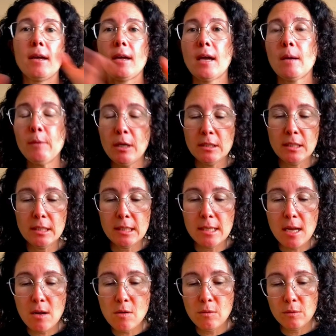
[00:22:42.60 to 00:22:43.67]
I'm going to change
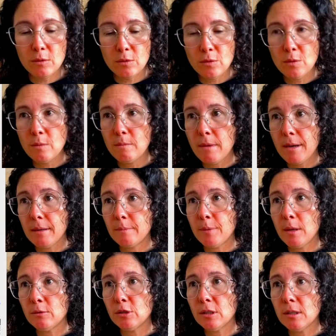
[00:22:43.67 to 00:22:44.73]
now to my
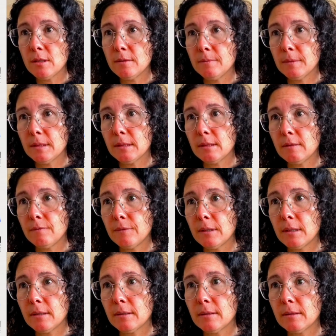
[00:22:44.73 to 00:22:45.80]
browser. Let's see if I
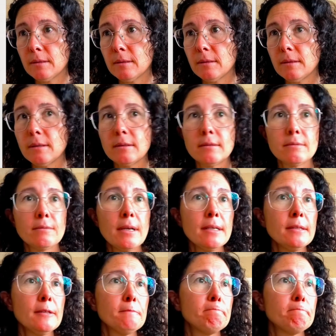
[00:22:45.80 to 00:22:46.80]
can get it right.